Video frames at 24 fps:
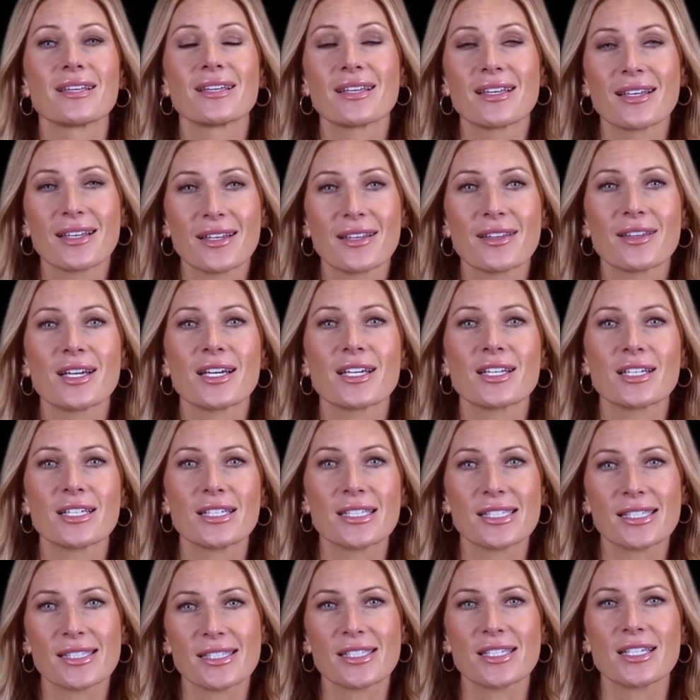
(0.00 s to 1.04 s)
For
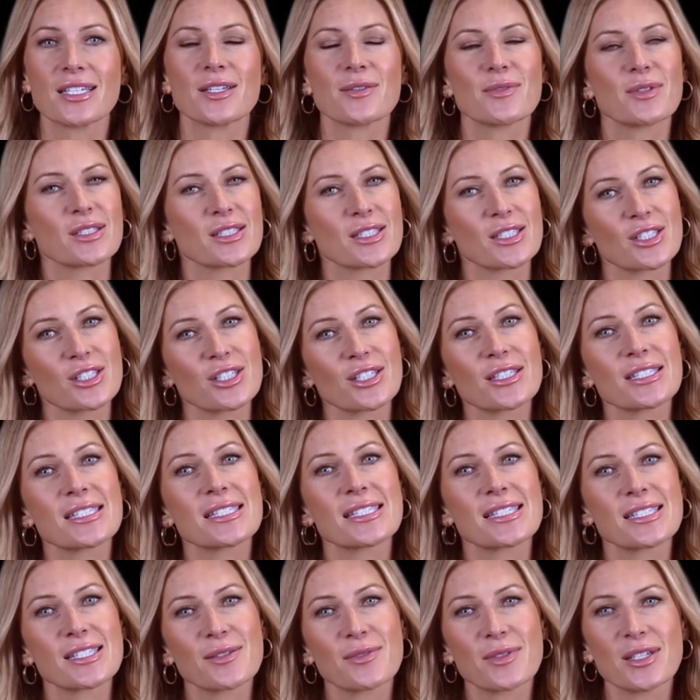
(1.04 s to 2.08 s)
example, instead of
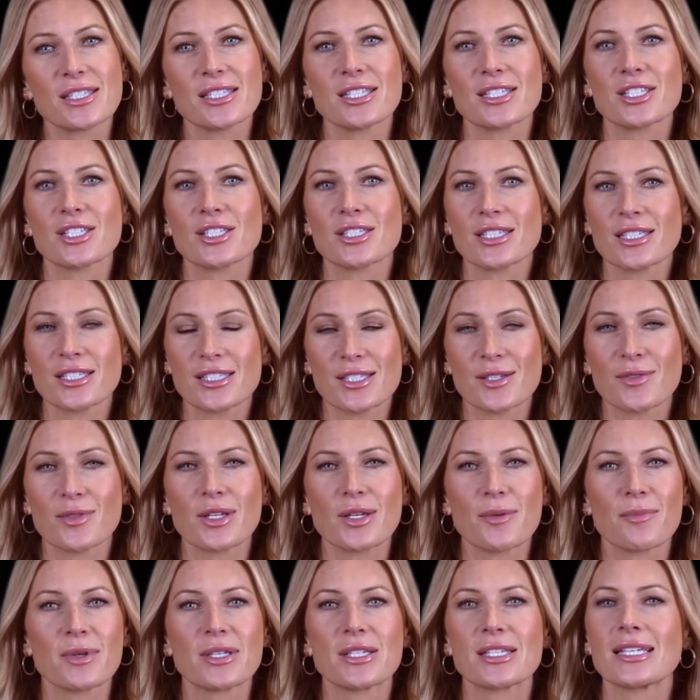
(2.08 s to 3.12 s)
automatic
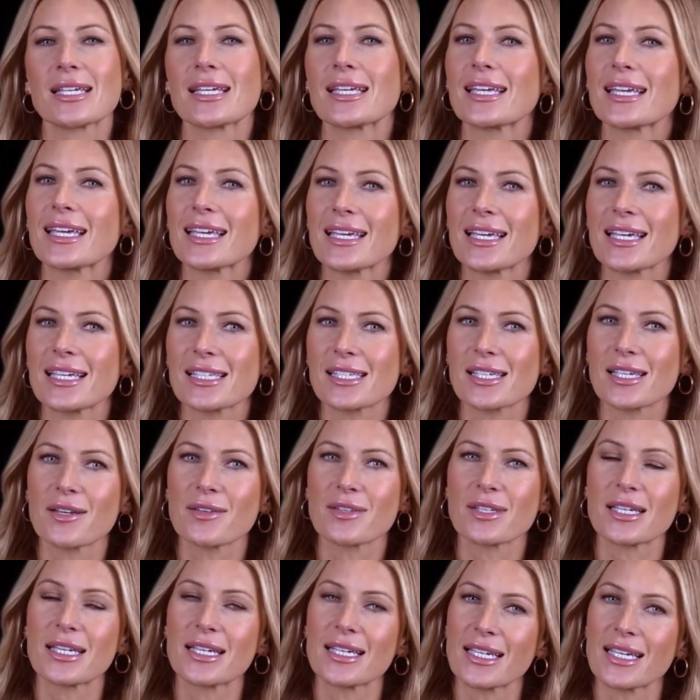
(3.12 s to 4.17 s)
devaluation and
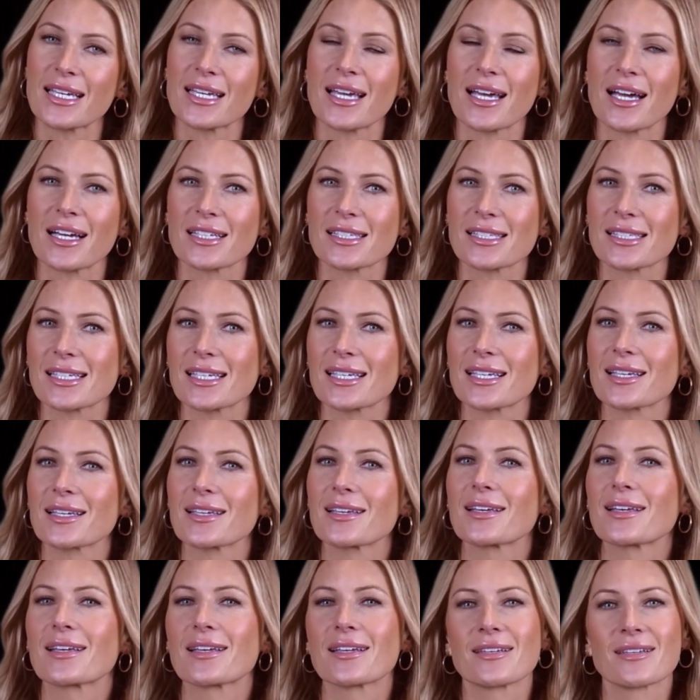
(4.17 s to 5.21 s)
aggression, acknowledge
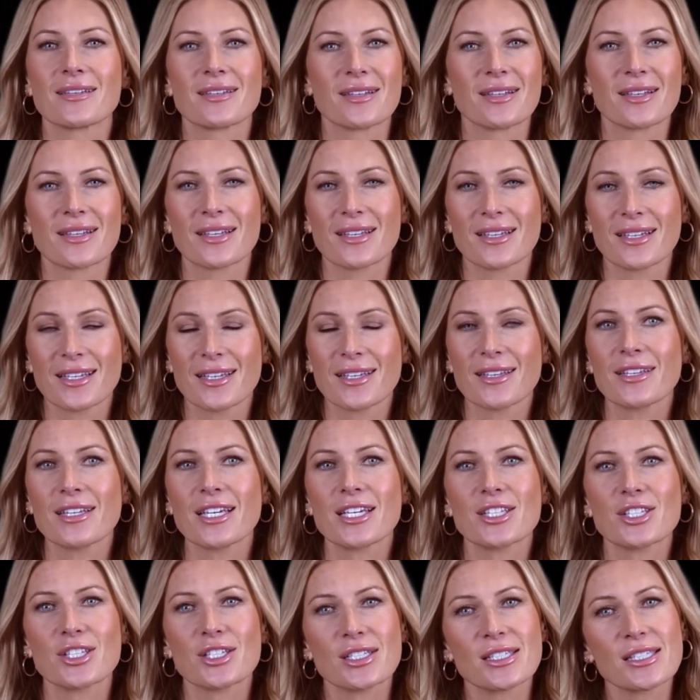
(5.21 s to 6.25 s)
the emotion and
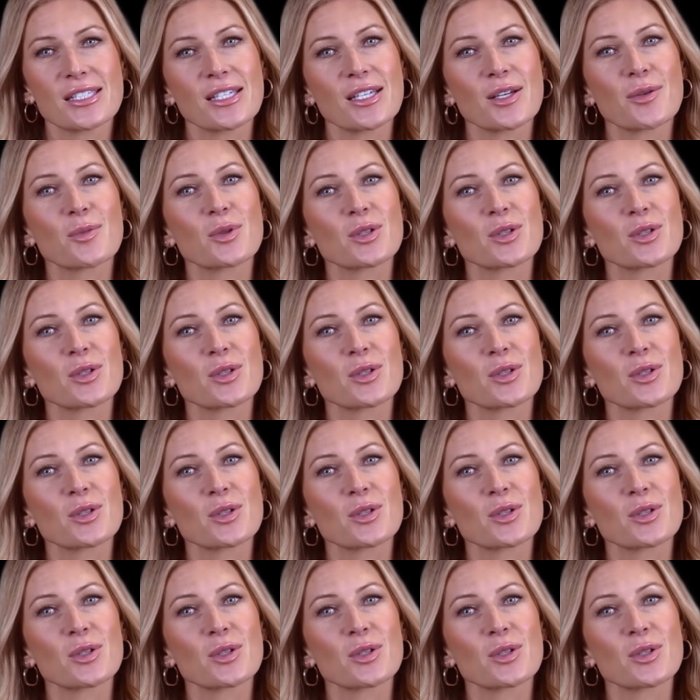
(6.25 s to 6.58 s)
label it.